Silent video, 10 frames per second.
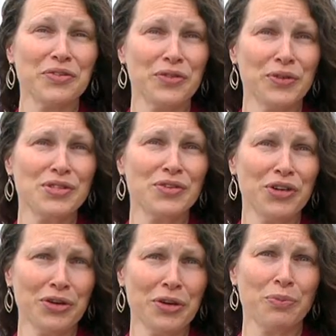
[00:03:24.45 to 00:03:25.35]
the foods of
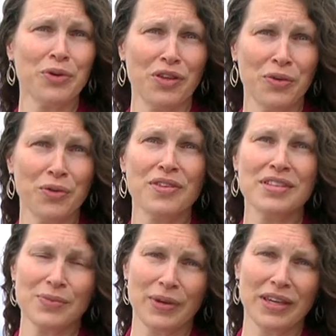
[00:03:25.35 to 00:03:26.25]
Europe with you
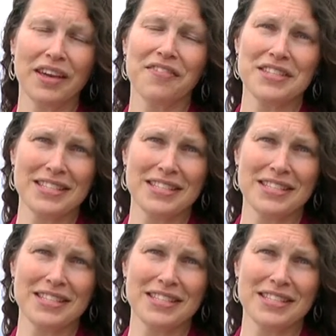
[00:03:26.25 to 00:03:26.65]
this week in the